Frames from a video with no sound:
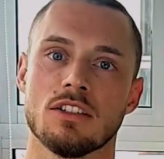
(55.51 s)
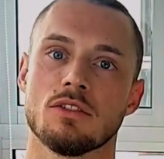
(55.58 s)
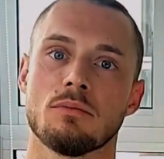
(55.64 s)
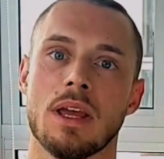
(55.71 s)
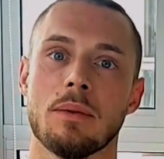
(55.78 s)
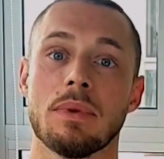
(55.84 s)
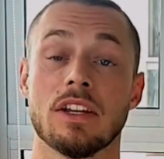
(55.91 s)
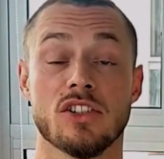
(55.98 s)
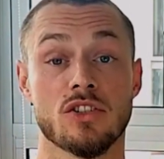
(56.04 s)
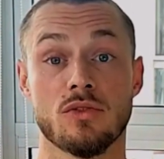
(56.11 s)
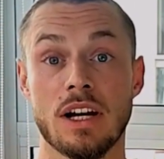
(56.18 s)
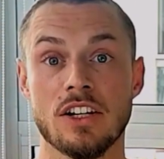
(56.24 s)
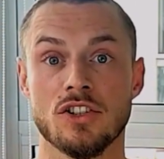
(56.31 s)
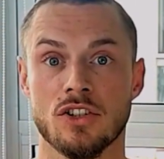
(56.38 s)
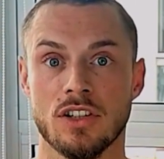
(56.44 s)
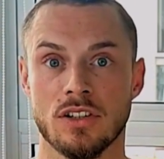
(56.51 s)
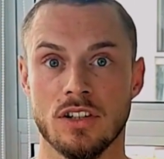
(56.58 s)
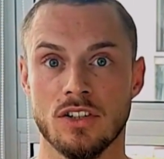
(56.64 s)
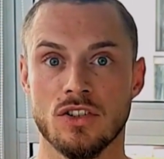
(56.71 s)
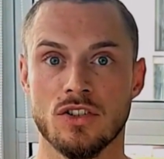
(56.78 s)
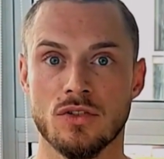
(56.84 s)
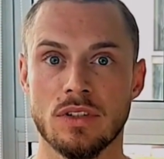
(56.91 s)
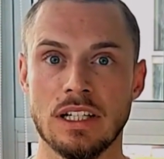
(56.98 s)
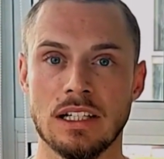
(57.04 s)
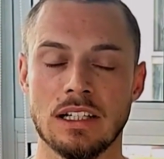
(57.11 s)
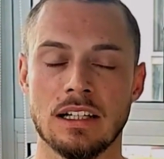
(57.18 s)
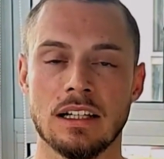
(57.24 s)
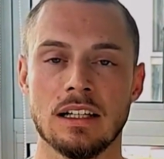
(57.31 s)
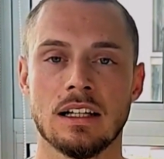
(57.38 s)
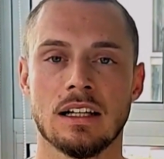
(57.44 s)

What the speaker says: to maybe a stranger in the street,